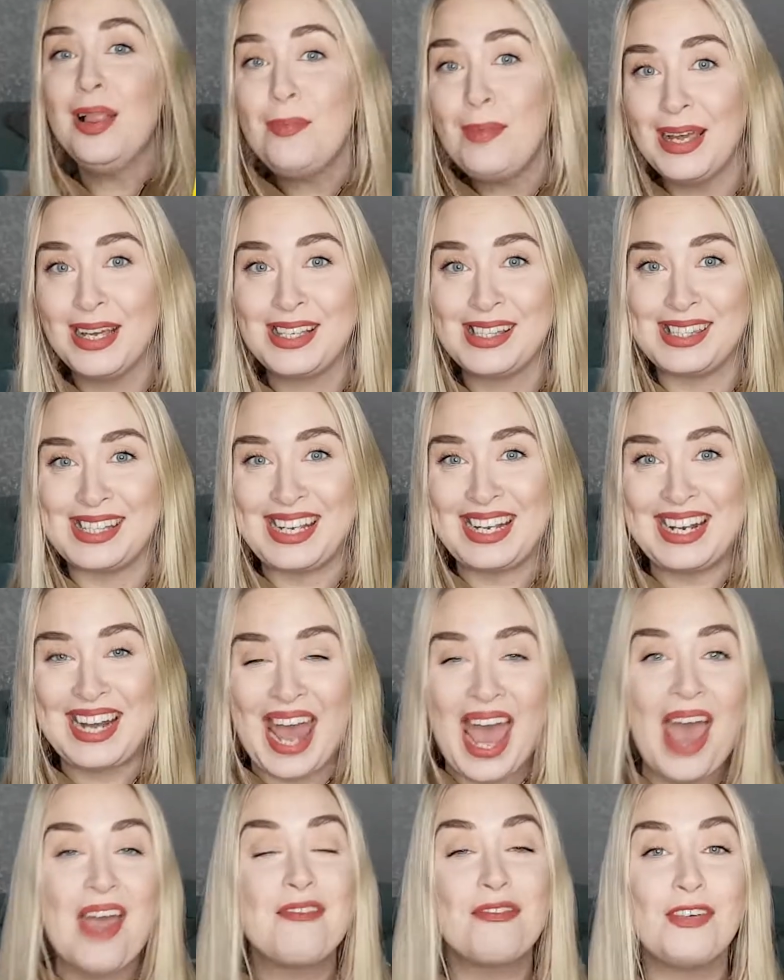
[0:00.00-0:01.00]
magazine
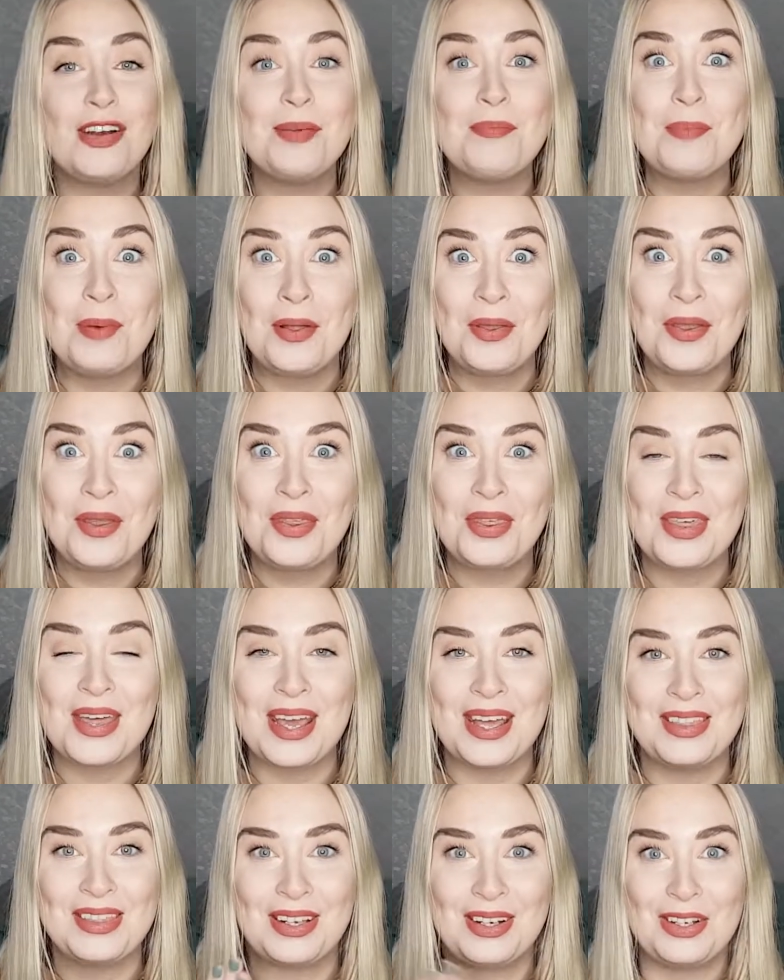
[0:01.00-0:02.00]
every month
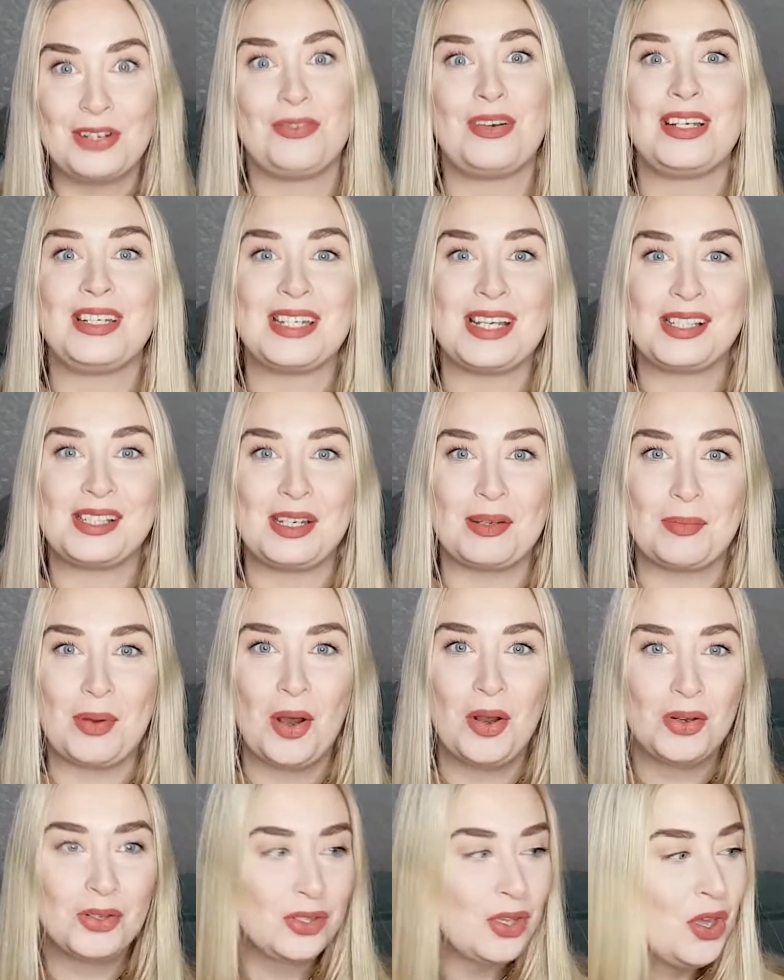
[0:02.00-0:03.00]
in the Look Fantastic
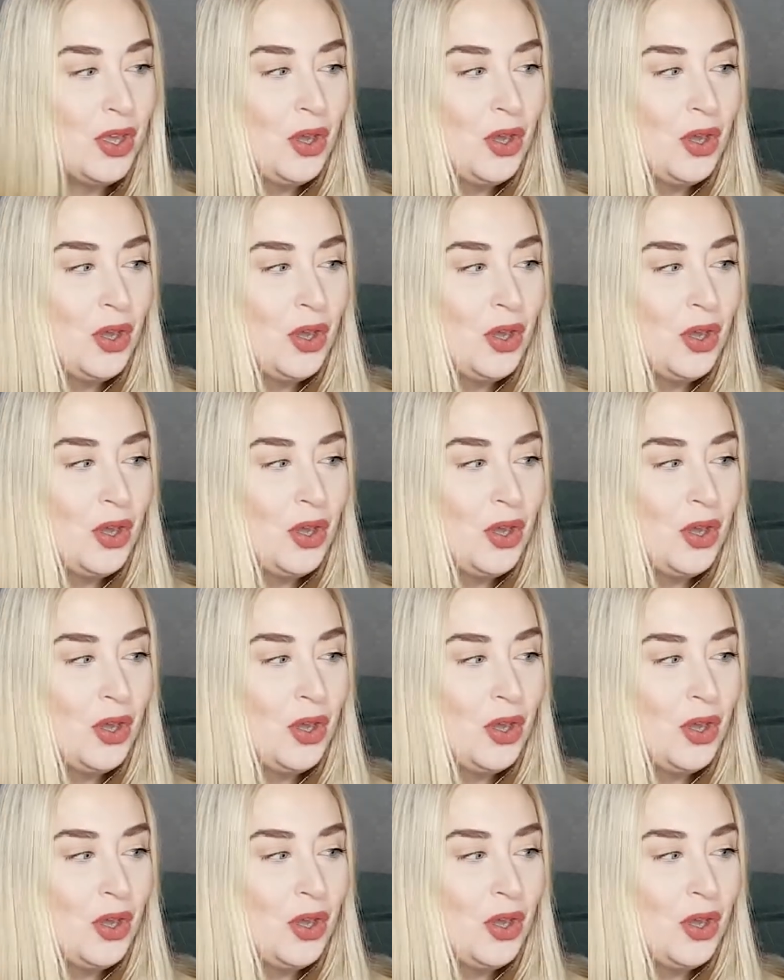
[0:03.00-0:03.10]
box,